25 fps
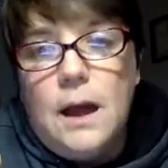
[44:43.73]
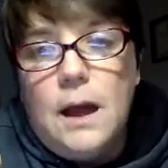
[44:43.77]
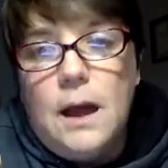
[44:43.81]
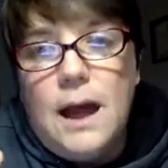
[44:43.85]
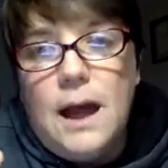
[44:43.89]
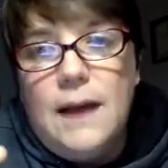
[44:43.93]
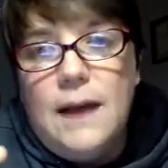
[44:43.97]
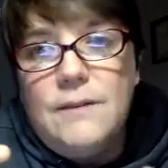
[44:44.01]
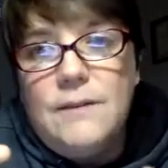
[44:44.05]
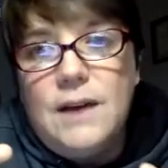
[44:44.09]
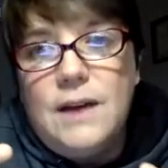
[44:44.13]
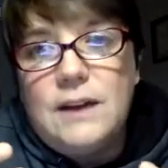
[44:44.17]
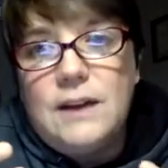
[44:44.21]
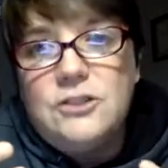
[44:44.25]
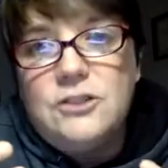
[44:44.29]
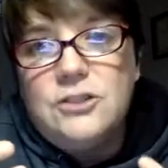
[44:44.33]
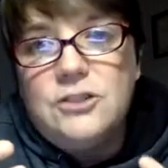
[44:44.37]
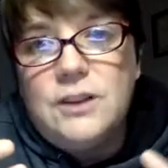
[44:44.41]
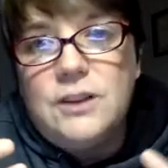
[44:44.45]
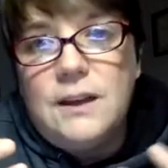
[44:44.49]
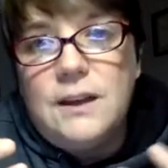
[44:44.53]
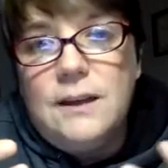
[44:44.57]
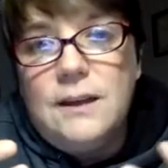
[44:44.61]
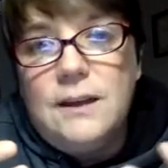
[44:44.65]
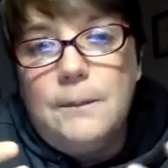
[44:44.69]
I've
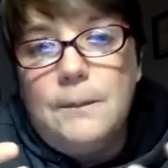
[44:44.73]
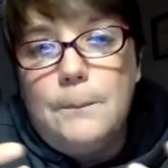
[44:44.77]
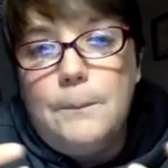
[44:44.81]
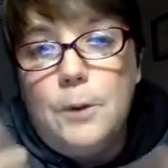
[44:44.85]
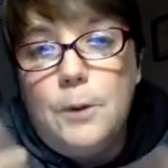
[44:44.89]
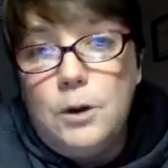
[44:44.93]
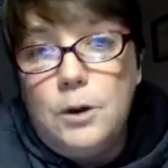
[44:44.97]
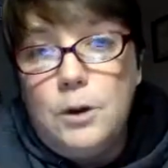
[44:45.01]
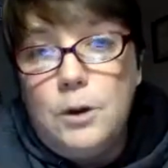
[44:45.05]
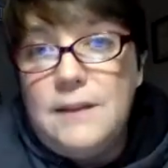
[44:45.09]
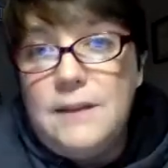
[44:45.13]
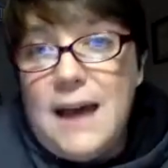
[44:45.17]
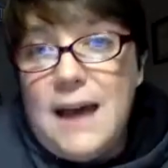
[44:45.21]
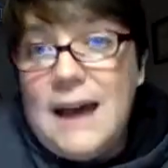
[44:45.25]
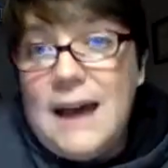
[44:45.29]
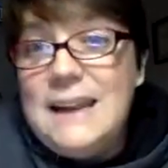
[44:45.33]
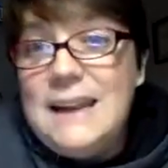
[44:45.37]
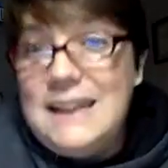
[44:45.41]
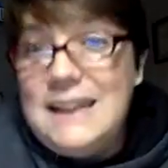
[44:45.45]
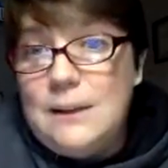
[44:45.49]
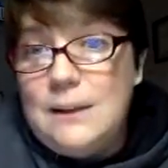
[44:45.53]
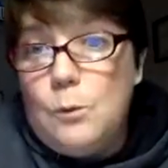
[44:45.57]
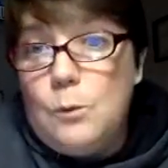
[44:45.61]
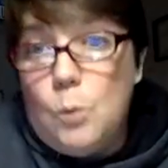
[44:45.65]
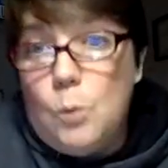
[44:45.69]
actually put that
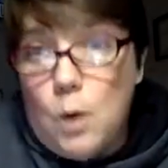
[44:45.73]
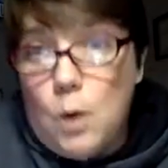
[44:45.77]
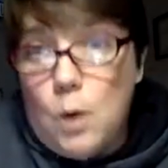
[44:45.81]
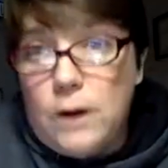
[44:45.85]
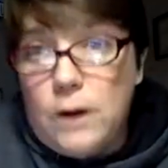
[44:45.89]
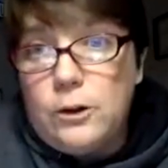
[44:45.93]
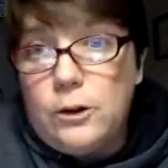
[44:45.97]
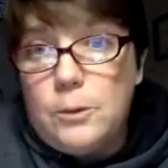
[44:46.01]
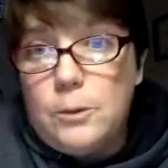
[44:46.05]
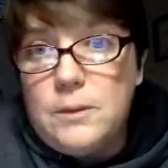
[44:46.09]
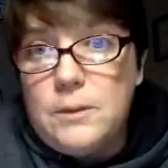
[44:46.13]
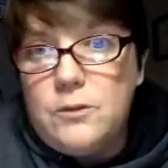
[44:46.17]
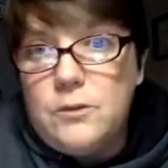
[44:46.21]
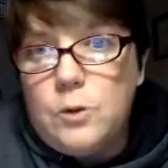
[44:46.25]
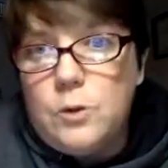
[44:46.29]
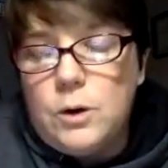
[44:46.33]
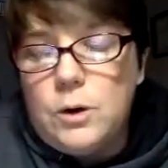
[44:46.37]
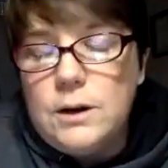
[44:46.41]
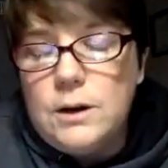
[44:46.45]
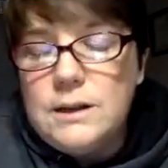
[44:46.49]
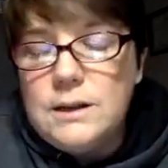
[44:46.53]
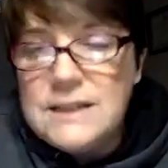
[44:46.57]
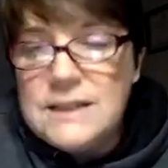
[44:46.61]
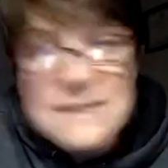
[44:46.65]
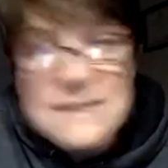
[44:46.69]
in water
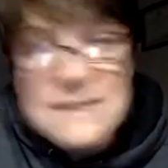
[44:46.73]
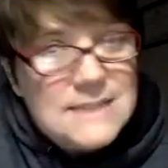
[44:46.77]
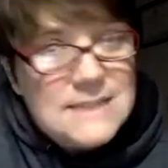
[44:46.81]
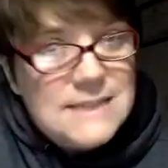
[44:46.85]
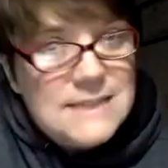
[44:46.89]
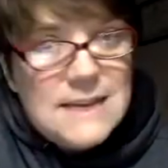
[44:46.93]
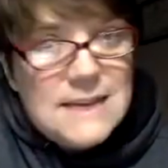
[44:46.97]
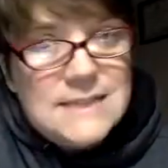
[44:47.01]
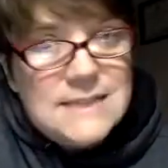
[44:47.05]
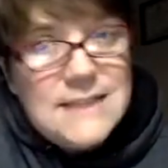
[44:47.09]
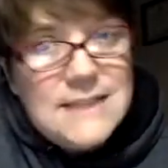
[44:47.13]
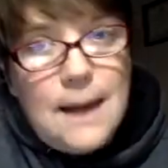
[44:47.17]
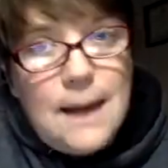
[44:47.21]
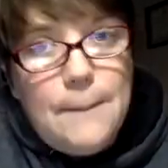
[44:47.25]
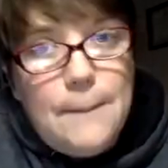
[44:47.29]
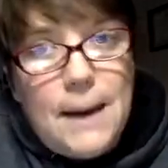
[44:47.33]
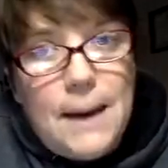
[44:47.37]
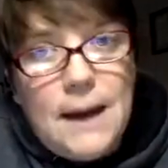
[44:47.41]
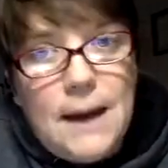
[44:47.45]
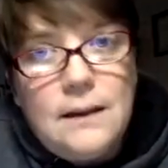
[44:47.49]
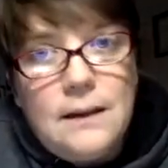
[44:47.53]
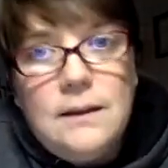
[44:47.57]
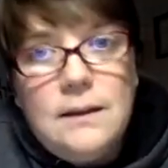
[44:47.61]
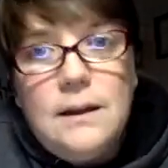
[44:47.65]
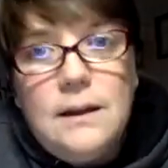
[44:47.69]
before. Doesn't taste that
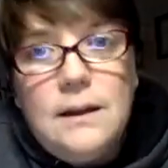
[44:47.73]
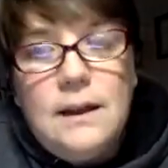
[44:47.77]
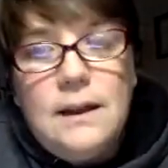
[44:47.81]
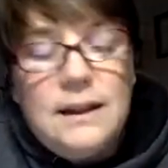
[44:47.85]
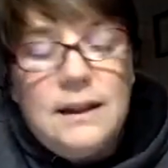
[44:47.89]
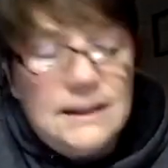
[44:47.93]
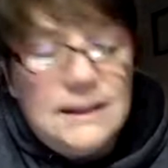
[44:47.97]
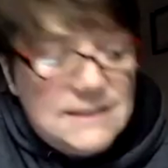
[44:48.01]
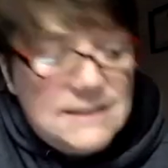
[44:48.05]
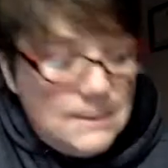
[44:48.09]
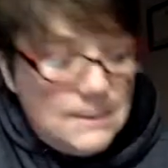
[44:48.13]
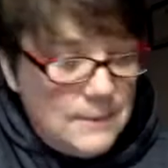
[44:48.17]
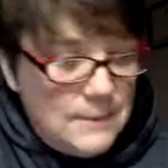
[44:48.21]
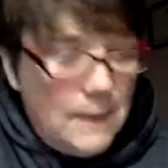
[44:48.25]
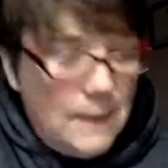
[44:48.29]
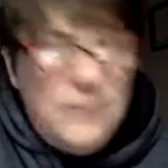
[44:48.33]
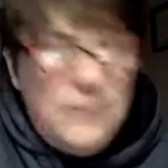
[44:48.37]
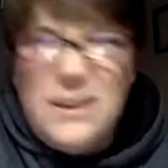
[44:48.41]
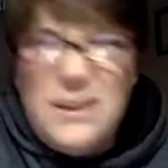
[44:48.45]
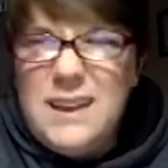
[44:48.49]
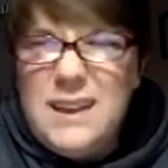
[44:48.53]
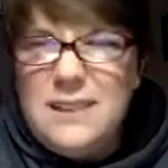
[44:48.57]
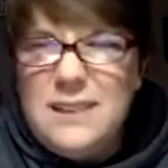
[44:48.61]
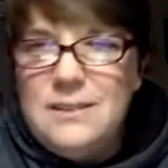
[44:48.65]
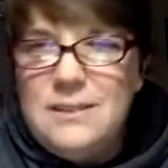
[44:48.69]
bad because sometimes
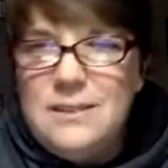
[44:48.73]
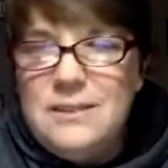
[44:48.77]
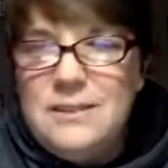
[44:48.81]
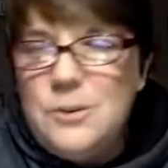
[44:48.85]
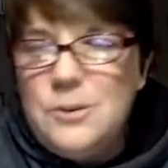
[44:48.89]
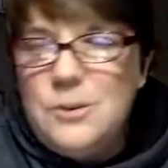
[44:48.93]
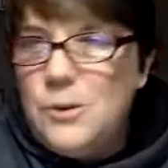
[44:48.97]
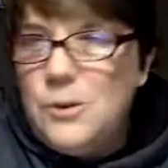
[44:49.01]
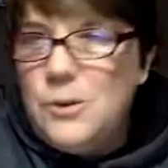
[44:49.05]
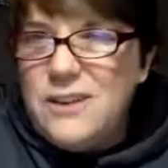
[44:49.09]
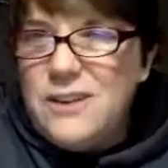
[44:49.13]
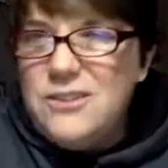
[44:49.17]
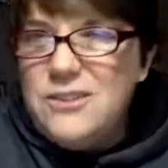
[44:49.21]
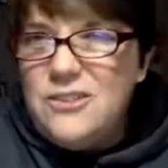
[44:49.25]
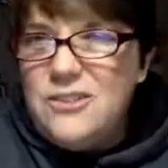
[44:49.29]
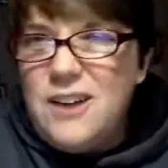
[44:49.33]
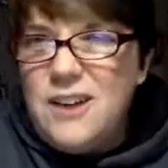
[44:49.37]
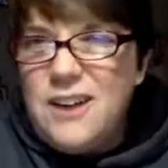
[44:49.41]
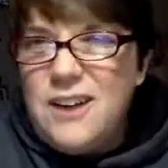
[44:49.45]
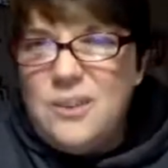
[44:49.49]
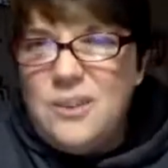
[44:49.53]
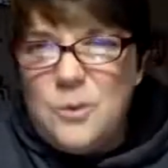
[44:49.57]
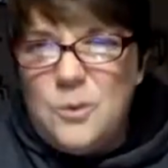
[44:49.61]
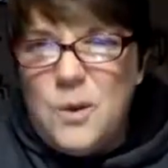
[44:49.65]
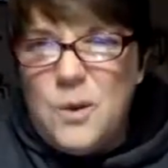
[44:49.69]
you get to a
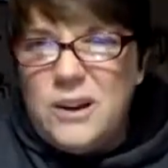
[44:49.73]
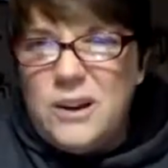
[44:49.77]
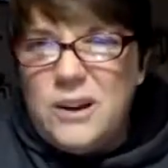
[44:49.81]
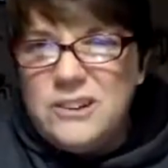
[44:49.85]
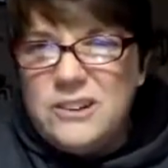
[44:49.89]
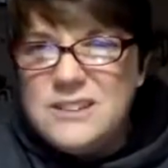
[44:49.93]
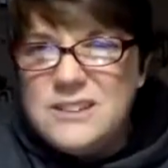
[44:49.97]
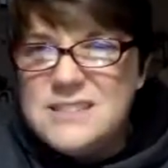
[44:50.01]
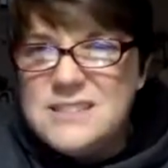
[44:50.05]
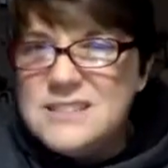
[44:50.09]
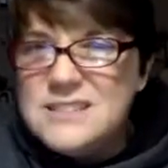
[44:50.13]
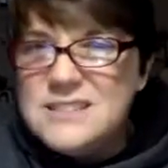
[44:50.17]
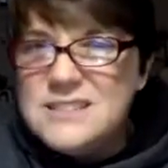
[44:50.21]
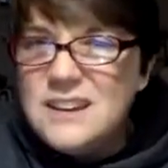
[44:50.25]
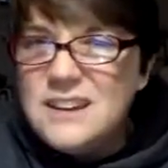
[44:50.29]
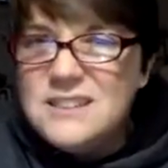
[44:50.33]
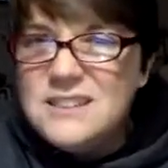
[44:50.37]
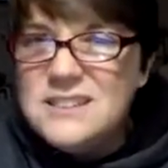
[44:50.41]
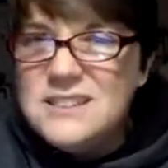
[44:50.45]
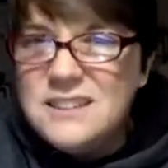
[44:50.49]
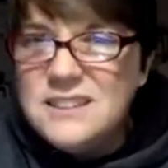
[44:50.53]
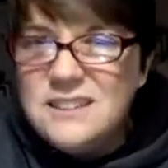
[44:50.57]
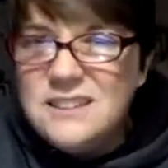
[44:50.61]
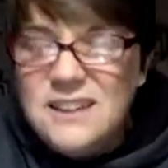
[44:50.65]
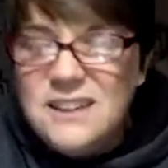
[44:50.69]
restaurant and the water is
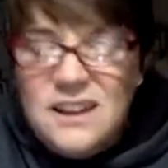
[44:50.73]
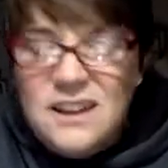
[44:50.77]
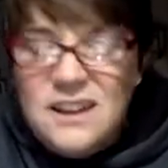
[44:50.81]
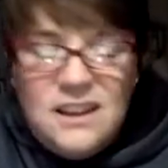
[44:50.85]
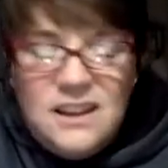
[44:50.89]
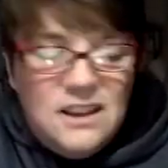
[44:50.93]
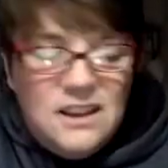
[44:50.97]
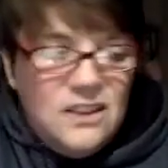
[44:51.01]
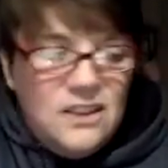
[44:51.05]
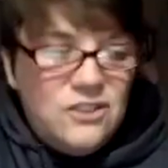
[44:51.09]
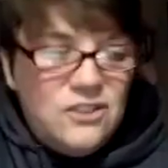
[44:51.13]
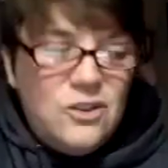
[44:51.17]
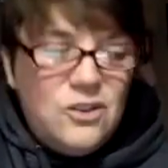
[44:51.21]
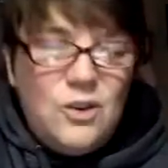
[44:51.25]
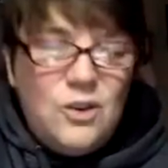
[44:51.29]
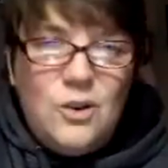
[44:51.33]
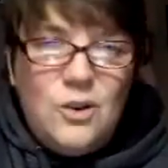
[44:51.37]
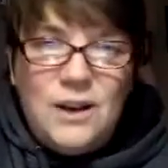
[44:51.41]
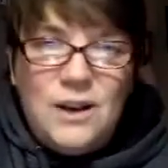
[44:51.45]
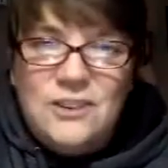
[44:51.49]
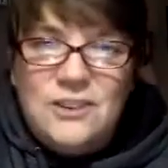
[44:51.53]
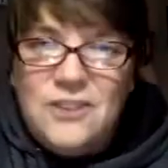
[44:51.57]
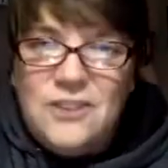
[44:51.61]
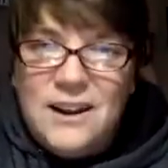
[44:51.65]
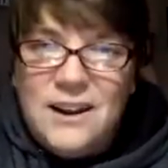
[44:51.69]
disgusting. So
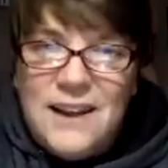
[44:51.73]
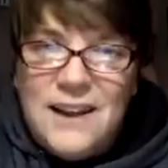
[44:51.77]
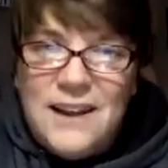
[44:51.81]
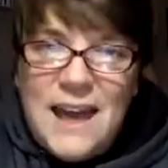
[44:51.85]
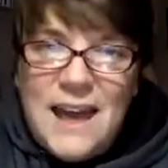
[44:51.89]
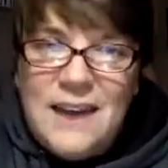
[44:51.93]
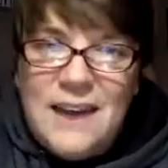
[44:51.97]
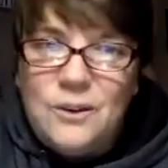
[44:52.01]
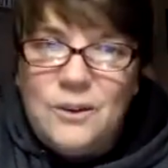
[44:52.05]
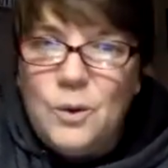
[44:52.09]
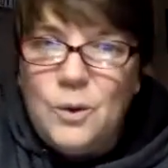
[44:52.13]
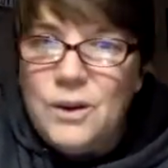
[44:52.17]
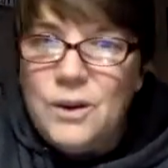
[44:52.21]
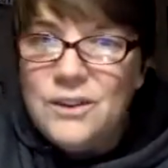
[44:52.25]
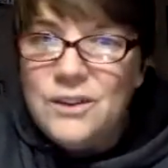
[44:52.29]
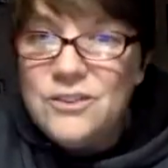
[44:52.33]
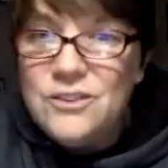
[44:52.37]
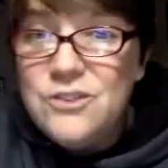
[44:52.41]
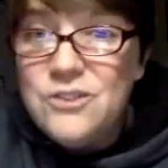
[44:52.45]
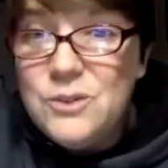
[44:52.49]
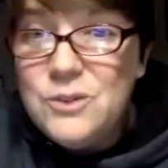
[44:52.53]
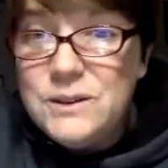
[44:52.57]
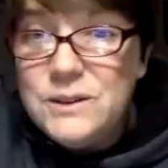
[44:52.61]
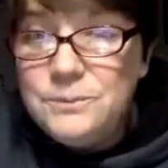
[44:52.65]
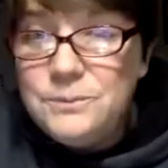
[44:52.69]
I try to add oils
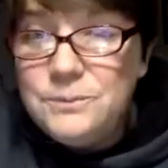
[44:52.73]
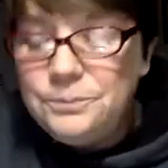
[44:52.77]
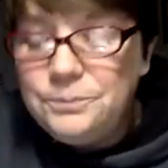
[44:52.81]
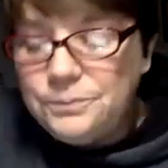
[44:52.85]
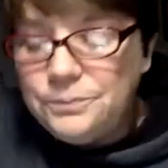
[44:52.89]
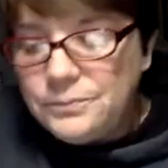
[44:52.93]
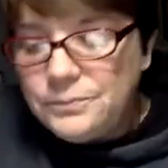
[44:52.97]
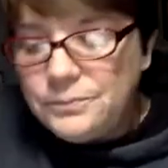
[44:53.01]
to it.